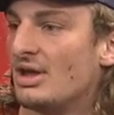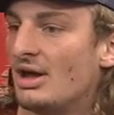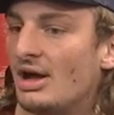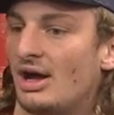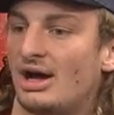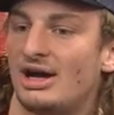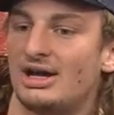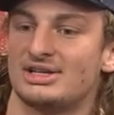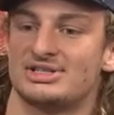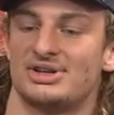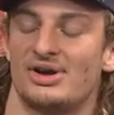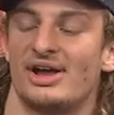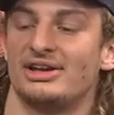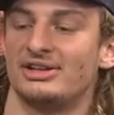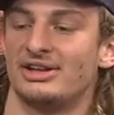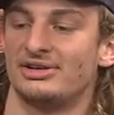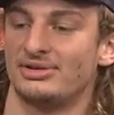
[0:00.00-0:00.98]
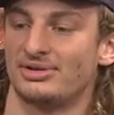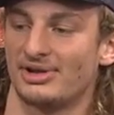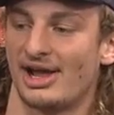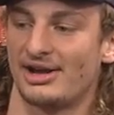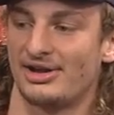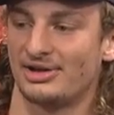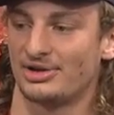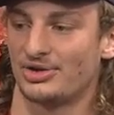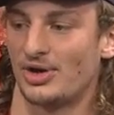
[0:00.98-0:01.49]
So I
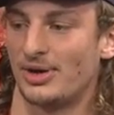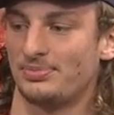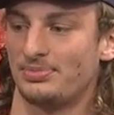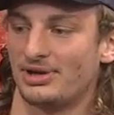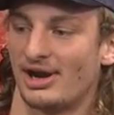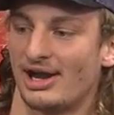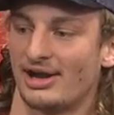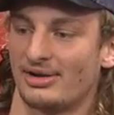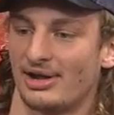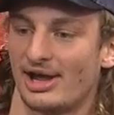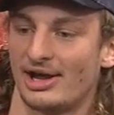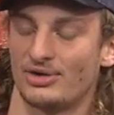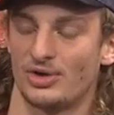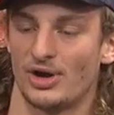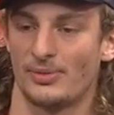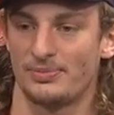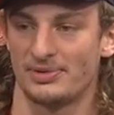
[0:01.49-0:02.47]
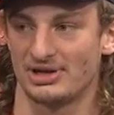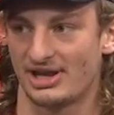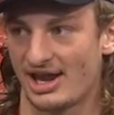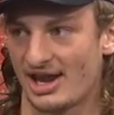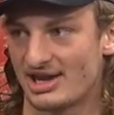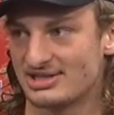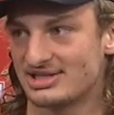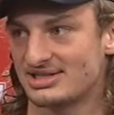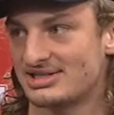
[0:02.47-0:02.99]
didn't grow up there. I grew up in
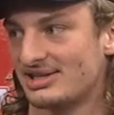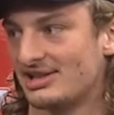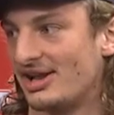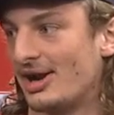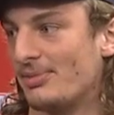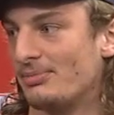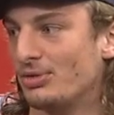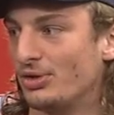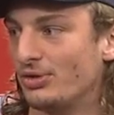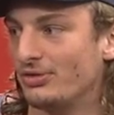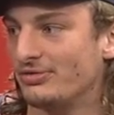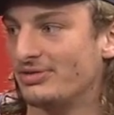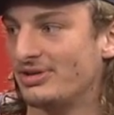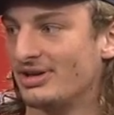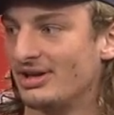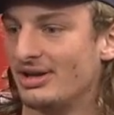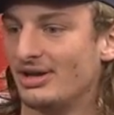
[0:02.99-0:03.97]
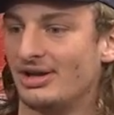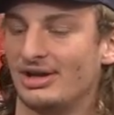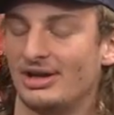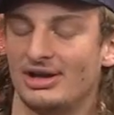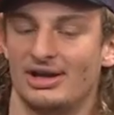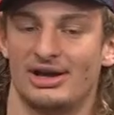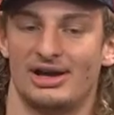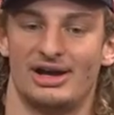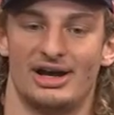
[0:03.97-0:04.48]
Kansas, and then I moved
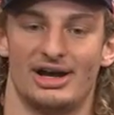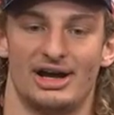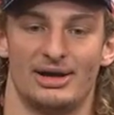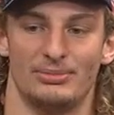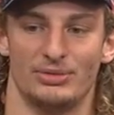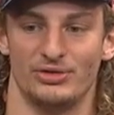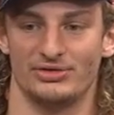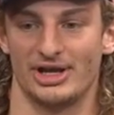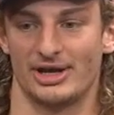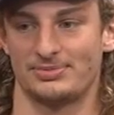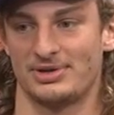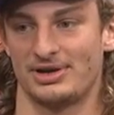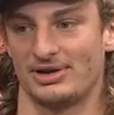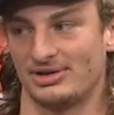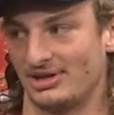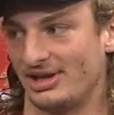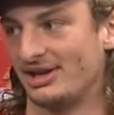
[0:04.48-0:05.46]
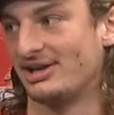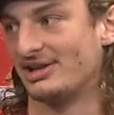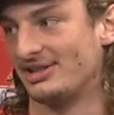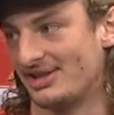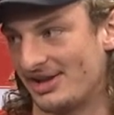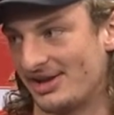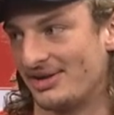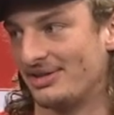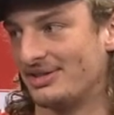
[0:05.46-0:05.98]
up to here, Lincoln.
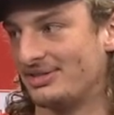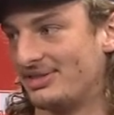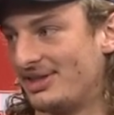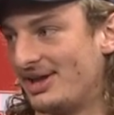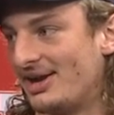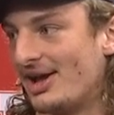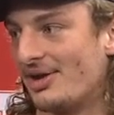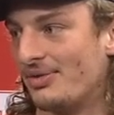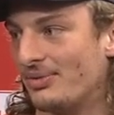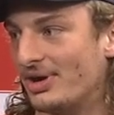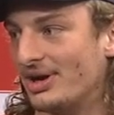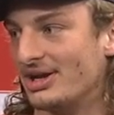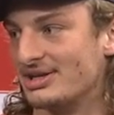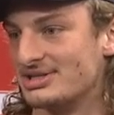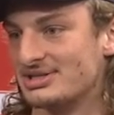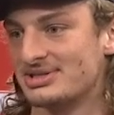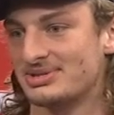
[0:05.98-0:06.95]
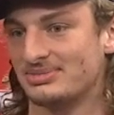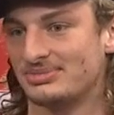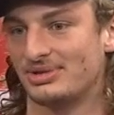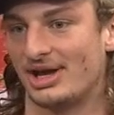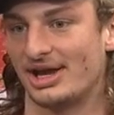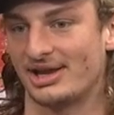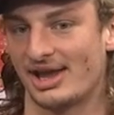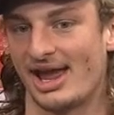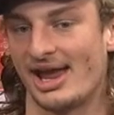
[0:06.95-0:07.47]
Then I was
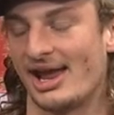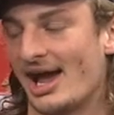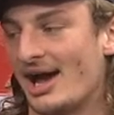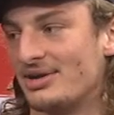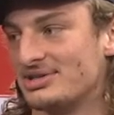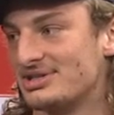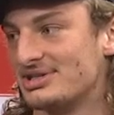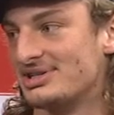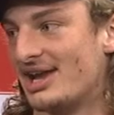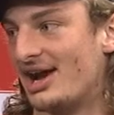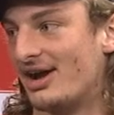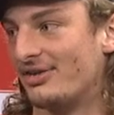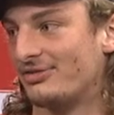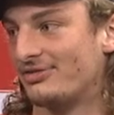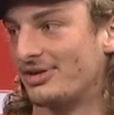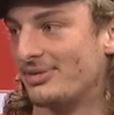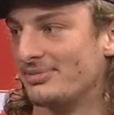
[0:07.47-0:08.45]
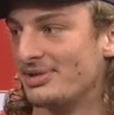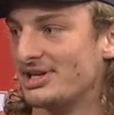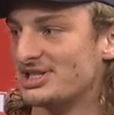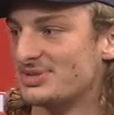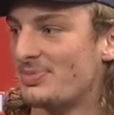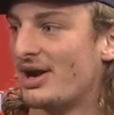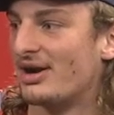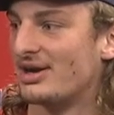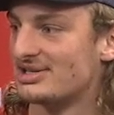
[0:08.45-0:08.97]
like eight houses down from his
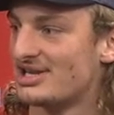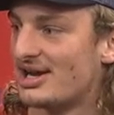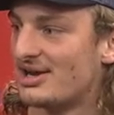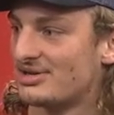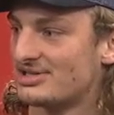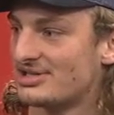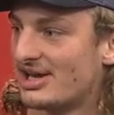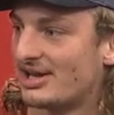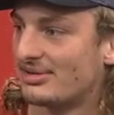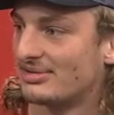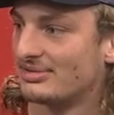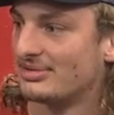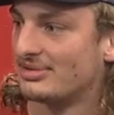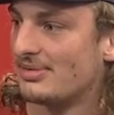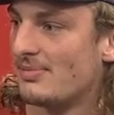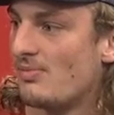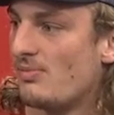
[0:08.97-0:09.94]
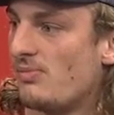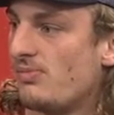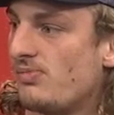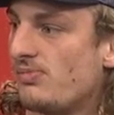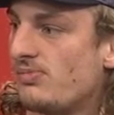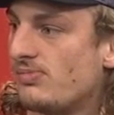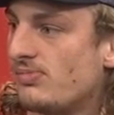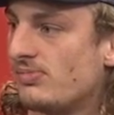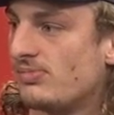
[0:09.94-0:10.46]
parents' house. Were you aware
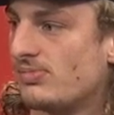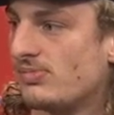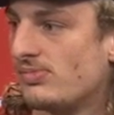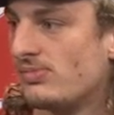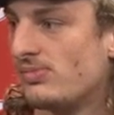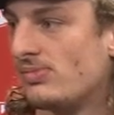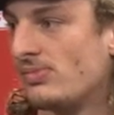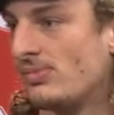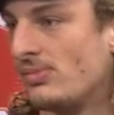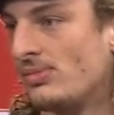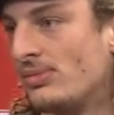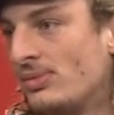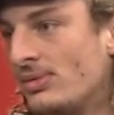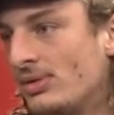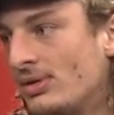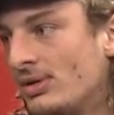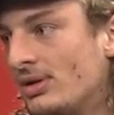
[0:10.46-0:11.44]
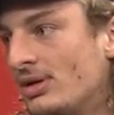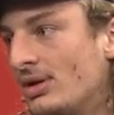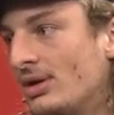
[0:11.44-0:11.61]
that was the Frost house?